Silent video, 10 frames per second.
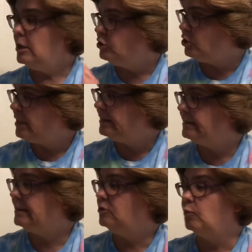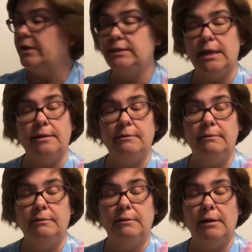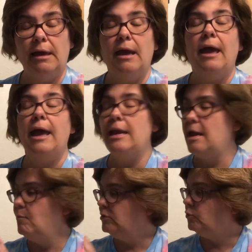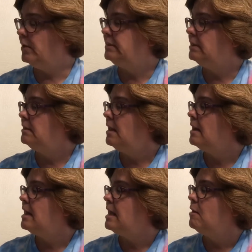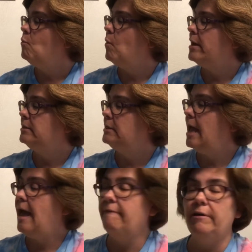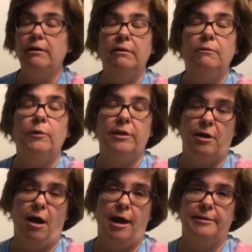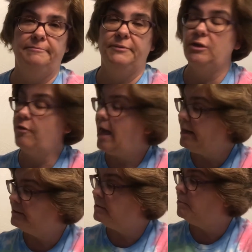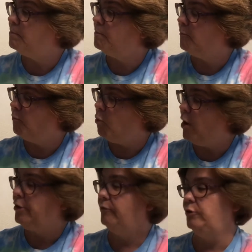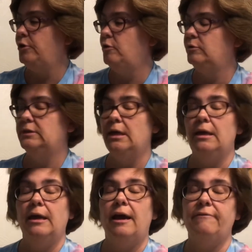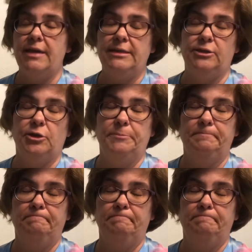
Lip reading: Jesus is risen, and he was risen, and he went to heaven with God. So that is the wonderful news of Easter.